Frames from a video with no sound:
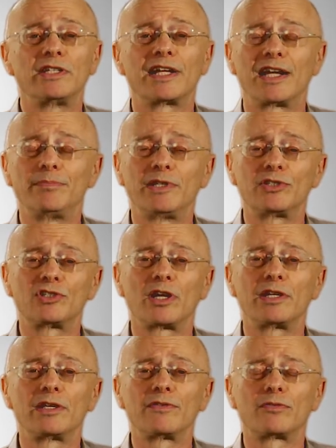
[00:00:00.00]
that I've been
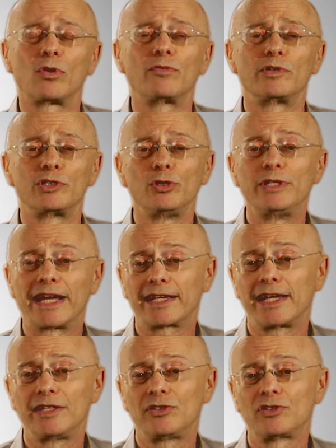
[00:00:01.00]
studying for over 2
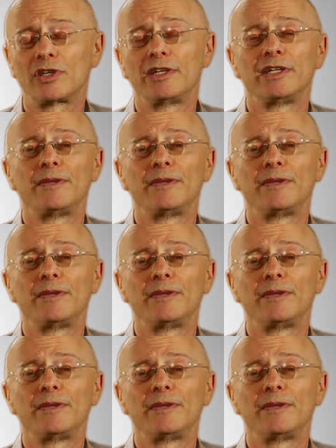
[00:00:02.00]
decades.